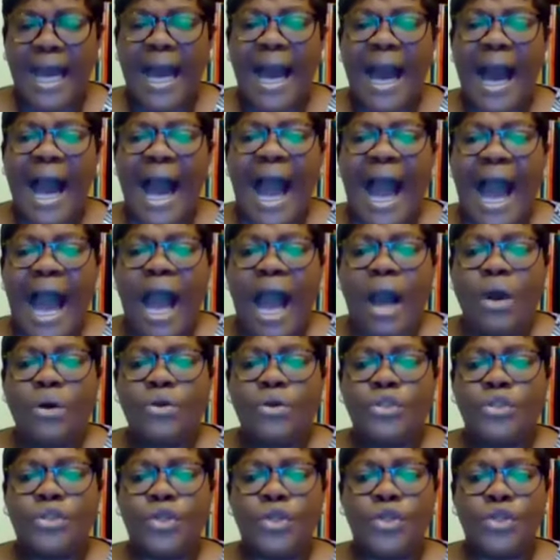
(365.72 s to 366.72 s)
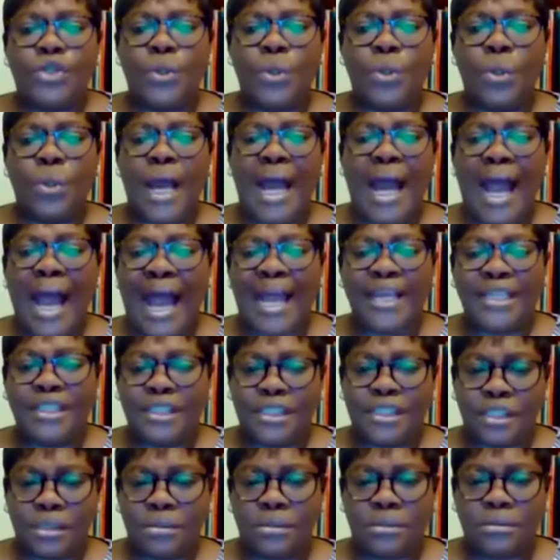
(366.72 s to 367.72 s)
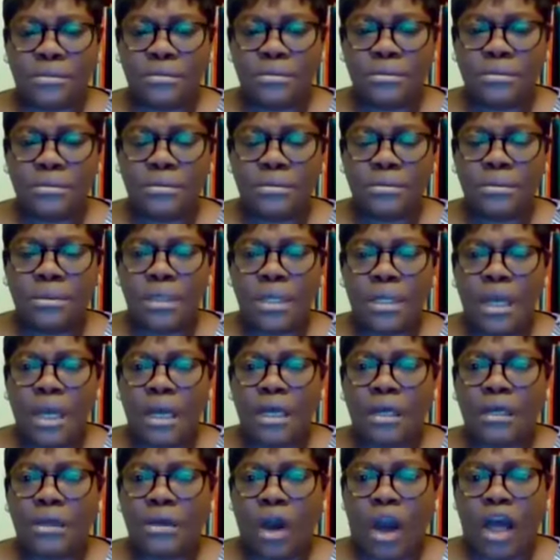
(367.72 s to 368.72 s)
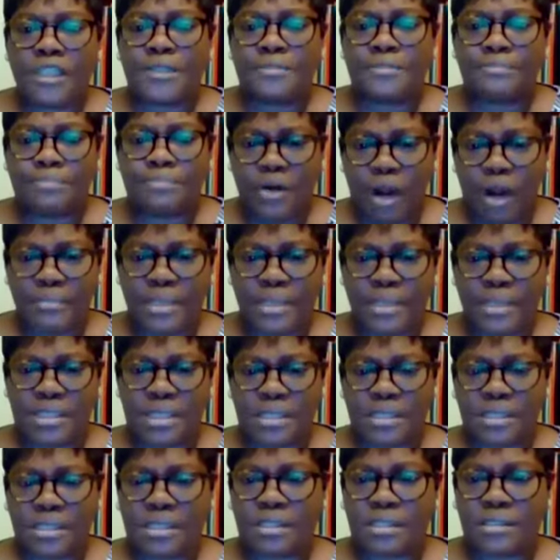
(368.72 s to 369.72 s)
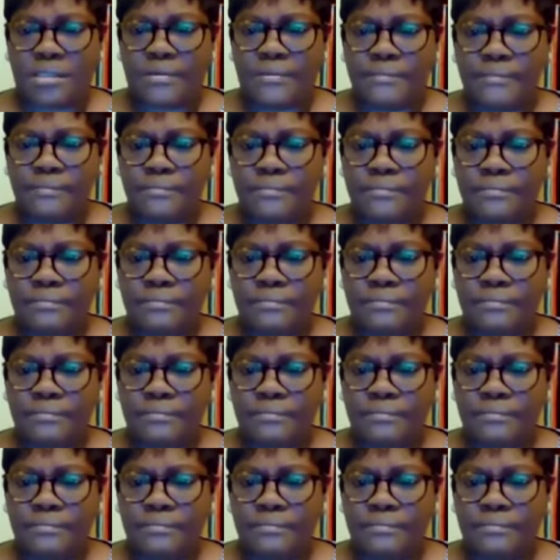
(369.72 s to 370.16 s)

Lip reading: how do you handle God's promises?